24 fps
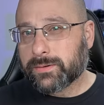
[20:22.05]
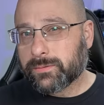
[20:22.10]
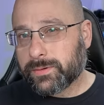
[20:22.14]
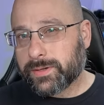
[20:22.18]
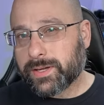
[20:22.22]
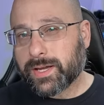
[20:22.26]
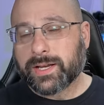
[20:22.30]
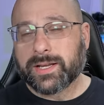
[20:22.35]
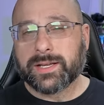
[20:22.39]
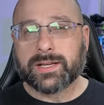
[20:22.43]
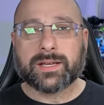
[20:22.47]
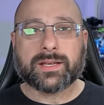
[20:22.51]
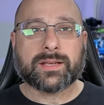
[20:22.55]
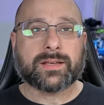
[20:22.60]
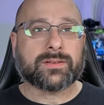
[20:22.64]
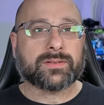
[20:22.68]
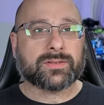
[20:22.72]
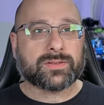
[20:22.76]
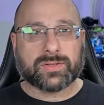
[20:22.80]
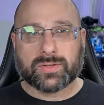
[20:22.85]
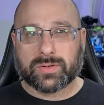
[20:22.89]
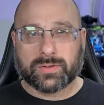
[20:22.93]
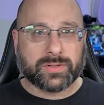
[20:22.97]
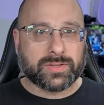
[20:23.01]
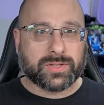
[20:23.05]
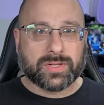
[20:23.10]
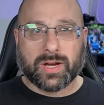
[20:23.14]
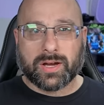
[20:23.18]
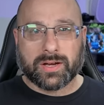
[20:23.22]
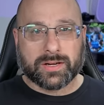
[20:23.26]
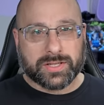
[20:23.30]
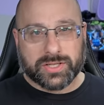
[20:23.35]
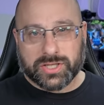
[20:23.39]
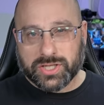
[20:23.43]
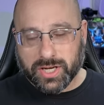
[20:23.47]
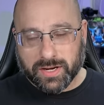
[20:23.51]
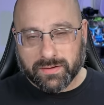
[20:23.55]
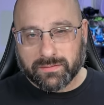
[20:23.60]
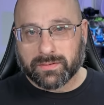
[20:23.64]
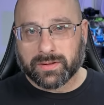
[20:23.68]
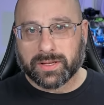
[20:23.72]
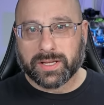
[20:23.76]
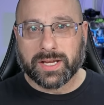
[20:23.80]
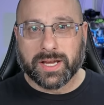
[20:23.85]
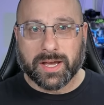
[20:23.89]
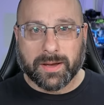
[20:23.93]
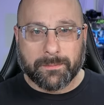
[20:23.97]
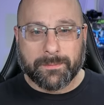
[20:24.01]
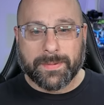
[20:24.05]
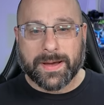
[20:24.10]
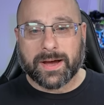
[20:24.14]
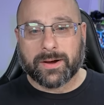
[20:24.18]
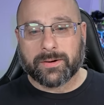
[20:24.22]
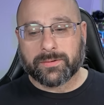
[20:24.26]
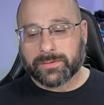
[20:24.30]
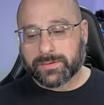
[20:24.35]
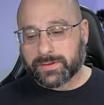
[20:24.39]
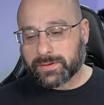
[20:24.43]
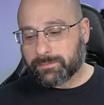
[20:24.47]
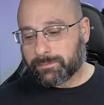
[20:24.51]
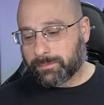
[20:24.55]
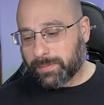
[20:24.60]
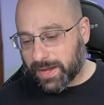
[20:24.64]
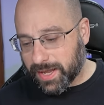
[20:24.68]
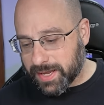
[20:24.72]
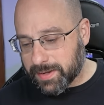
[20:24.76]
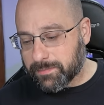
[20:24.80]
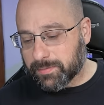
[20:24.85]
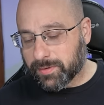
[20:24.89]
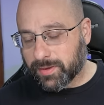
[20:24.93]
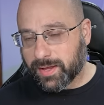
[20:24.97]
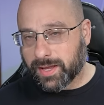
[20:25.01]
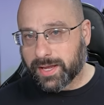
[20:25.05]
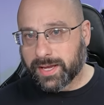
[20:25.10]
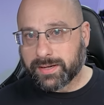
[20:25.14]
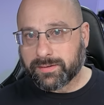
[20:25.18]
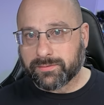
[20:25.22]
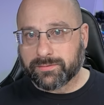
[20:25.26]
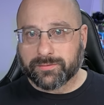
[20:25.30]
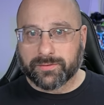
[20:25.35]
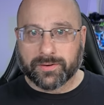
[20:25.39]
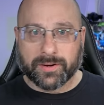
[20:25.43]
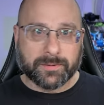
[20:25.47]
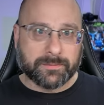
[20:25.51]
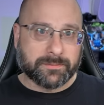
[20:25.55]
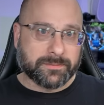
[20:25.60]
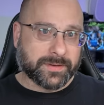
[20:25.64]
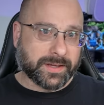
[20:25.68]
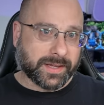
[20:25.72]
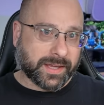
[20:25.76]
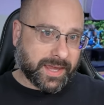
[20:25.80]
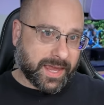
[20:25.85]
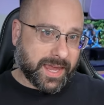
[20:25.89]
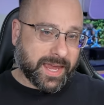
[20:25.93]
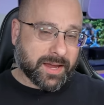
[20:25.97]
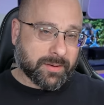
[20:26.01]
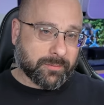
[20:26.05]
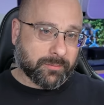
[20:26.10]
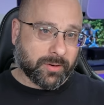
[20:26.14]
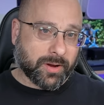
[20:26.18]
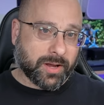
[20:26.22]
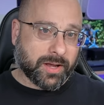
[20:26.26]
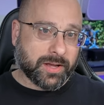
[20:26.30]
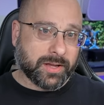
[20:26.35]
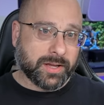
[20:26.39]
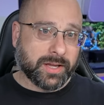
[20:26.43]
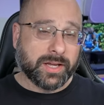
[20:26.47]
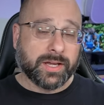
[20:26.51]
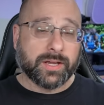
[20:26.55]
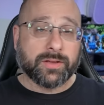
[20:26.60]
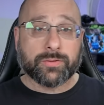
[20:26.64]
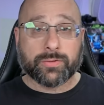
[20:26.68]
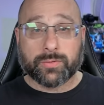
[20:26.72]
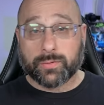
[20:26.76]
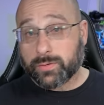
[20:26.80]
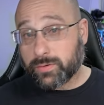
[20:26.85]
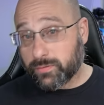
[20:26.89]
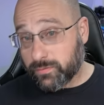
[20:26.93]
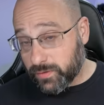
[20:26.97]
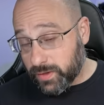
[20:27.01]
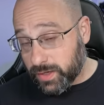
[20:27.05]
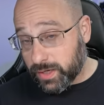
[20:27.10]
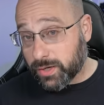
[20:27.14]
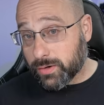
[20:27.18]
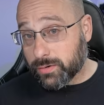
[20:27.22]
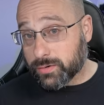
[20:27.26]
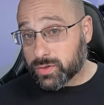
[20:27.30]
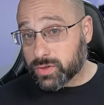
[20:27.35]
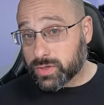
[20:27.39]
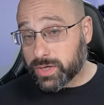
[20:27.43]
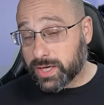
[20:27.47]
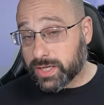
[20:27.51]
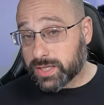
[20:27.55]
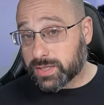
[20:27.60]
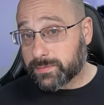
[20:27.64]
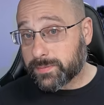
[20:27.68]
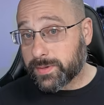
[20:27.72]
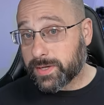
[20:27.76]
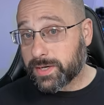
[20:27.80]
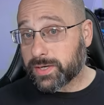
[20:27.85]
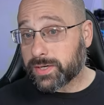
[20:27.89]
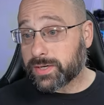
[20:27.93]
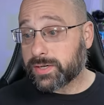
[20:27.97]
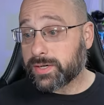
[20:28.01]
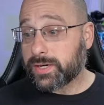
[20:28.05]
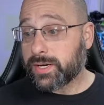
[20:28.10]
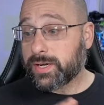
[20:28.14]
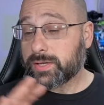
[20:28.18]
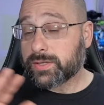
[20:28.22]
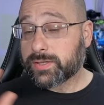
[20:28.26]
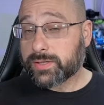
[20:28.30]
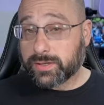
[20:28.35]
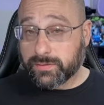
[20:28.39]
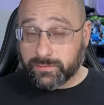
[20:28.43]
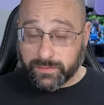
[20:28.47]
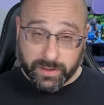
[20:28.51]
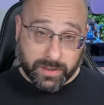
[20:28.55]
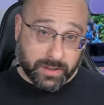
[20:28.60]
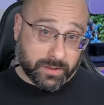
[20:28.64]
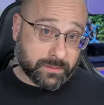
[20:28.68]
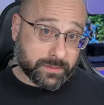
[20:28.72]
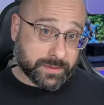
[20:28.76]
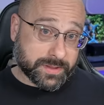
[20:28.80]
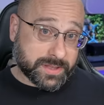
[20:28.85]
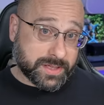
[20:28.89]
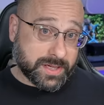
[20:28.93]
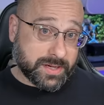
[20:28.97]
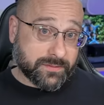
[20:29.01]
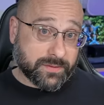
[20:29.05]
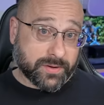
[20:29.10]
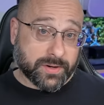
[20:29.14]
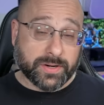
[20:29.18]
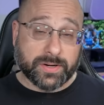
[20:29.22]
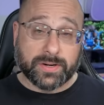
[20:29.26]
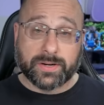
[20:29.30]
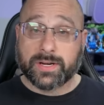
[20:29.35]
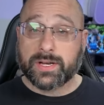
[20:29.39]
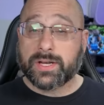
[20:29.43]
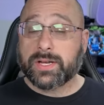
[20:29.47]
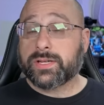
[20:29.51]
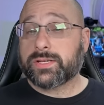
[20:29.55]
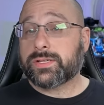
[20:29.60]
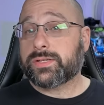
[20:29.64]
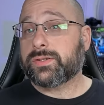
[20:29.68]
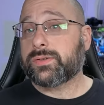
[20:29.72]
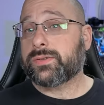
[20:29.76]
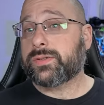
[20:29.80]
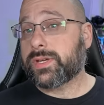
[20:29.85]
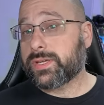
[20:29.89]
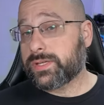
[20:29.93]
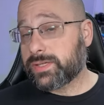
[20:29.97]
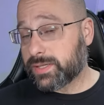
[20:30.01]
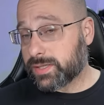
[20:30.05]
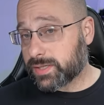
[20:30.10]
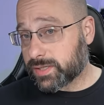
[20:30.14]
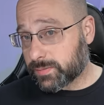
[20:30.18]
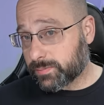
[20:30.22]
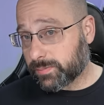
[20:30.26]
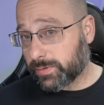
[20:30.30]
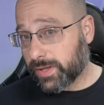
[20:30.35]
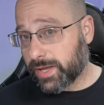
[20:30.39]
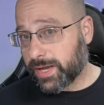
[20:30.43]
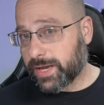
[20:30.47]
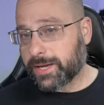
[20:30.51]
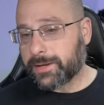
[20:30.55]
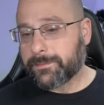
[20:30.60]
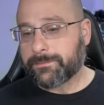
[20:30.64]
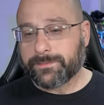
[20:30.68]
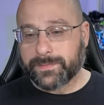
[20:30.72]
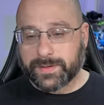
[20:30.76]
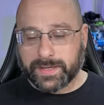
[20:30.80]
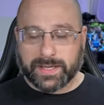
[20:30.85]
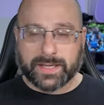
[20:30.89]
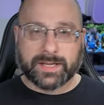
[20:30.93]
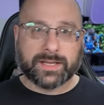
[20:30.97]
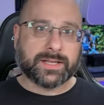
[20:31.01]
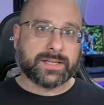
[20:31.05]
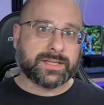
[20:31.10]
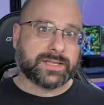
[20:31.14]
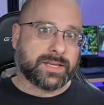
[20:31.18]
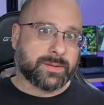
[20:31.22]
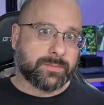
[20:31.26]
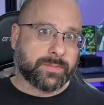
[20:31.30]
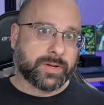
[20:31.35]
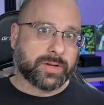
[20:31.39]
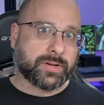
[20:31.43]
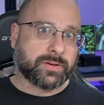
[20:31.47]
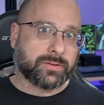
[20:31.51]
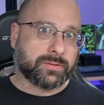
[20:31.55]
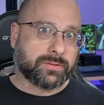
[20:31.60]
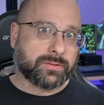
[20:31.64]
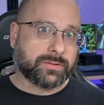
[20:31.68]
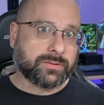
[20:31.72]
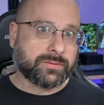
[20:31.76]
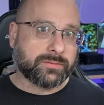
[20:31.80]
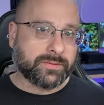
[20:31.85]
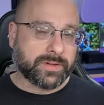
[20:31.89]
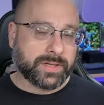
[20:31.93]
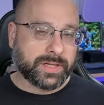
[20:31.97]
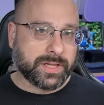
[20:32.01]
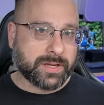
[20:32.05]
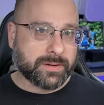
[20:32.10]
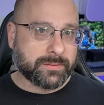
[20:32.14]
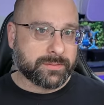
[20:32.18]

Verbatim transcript: we gotta sort of talk generally about the pipeline from the camera through the video transmitter to the video receiver to the display in a typical video